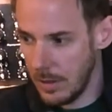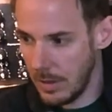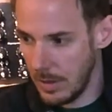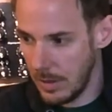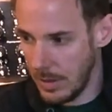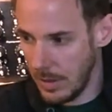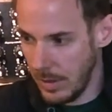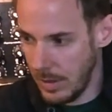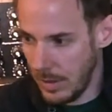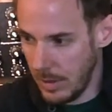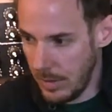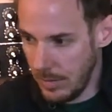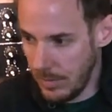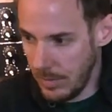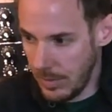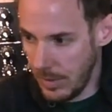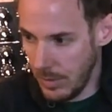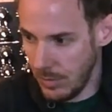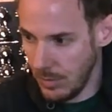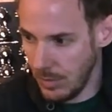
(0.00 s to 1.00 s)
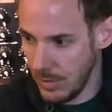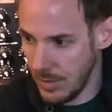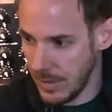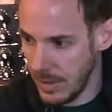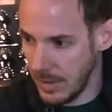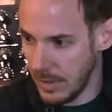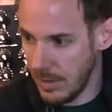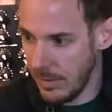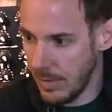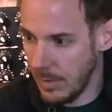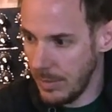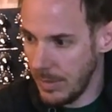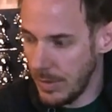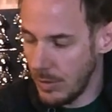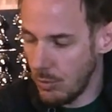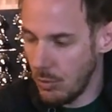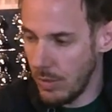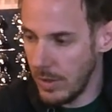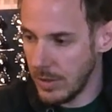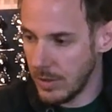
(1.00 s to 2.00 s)
they will be
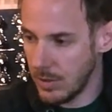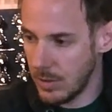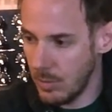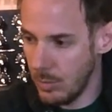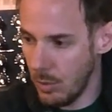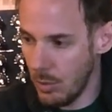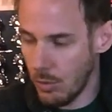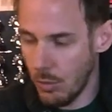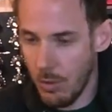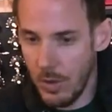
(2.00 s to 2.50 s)
more